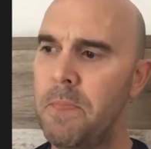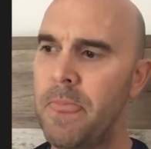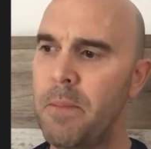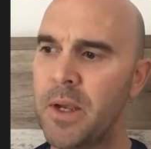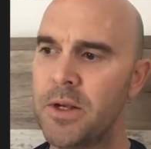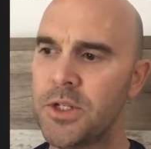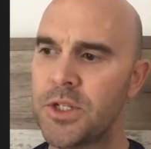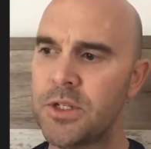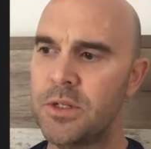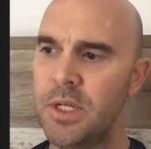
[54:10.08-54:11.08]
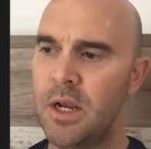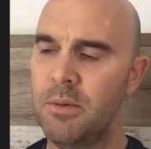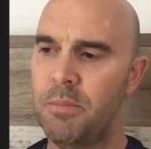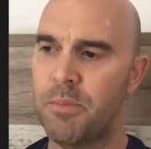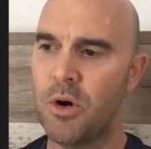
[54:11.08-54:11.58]
because,
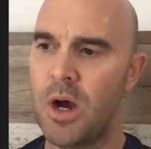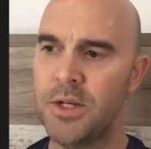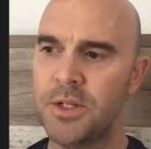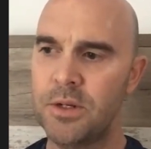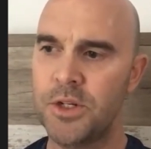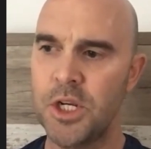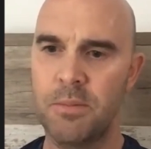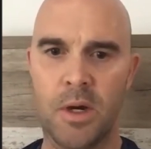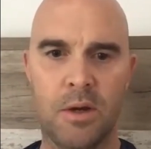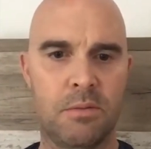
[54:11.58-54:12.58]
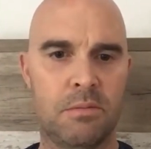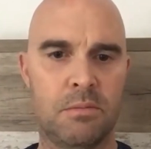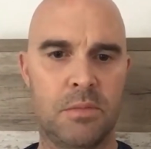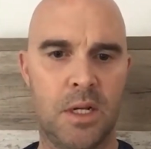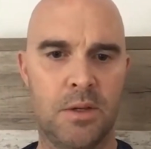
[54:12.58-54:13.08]
prior to Jingmo,
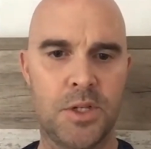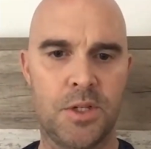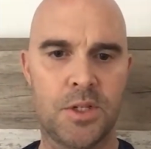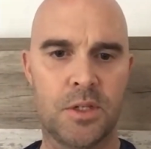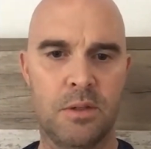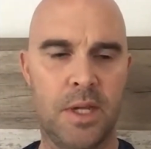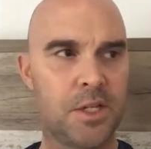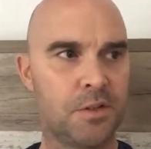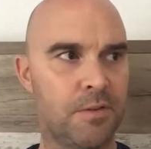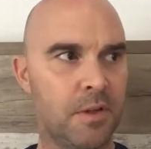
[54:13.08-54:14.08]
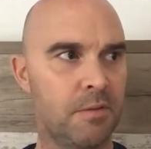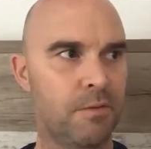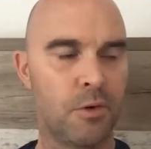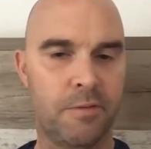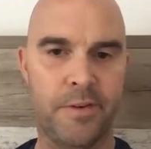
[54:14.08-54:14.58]
since the age of, I think,
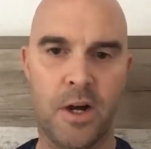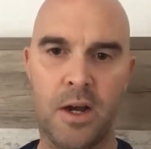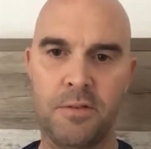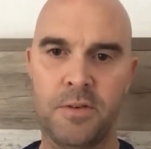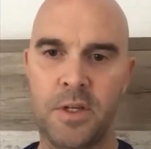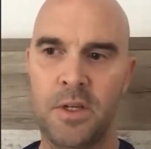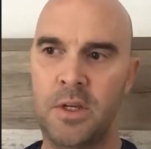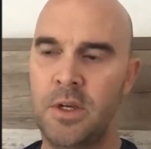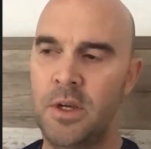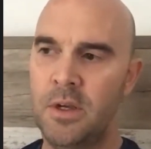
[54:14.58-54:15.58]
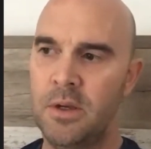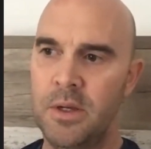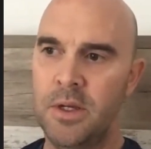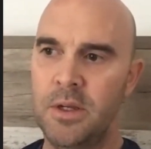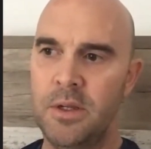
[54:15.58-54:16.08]
4 or 5,
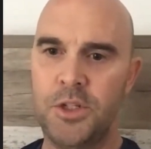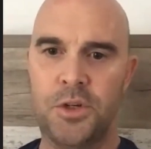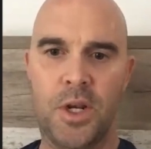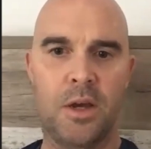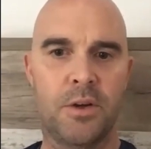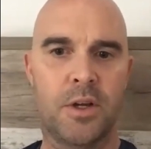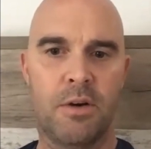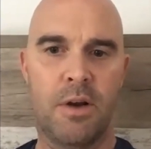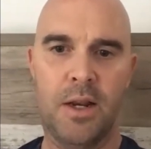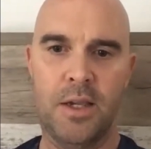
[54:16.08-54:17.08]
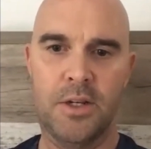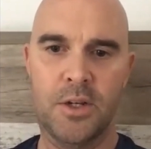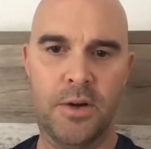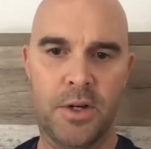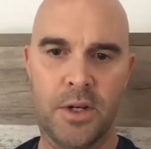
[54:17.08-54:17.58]
judo, karate,
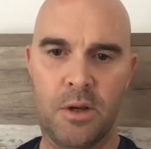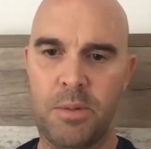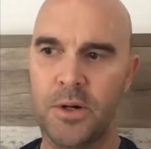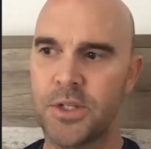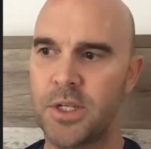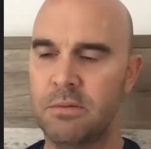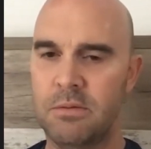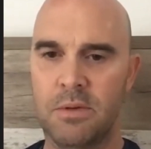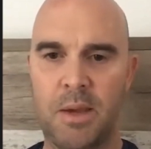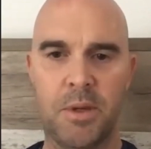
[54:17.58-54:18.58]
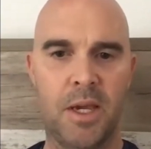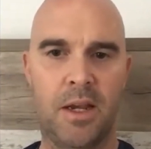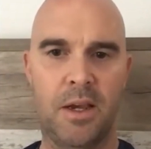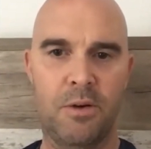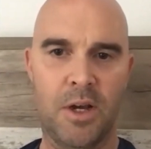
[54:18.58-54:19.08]
taekwondo, boxing,
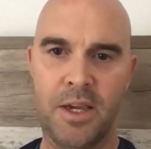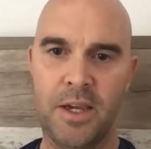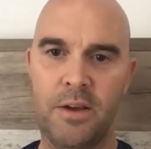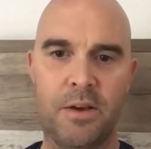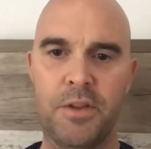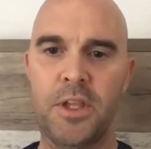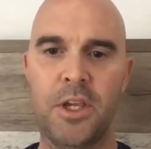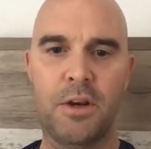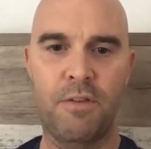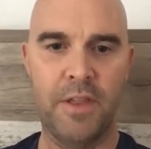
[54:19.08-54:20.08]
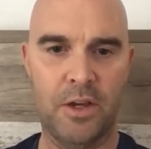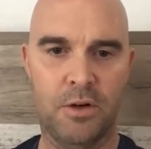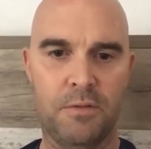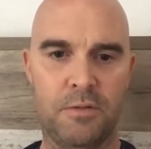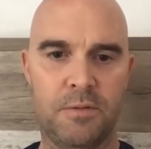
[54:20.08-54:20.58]
hapkido, aikido, everything you can think
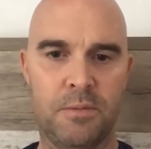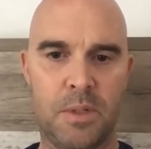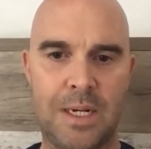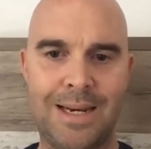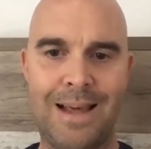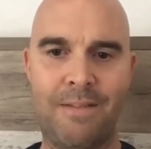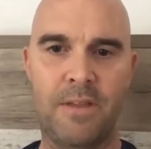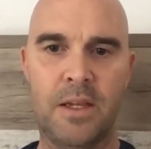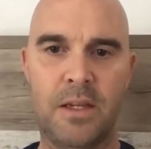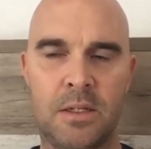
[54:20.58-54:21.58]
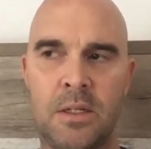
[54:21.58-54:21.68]
of, but nothing,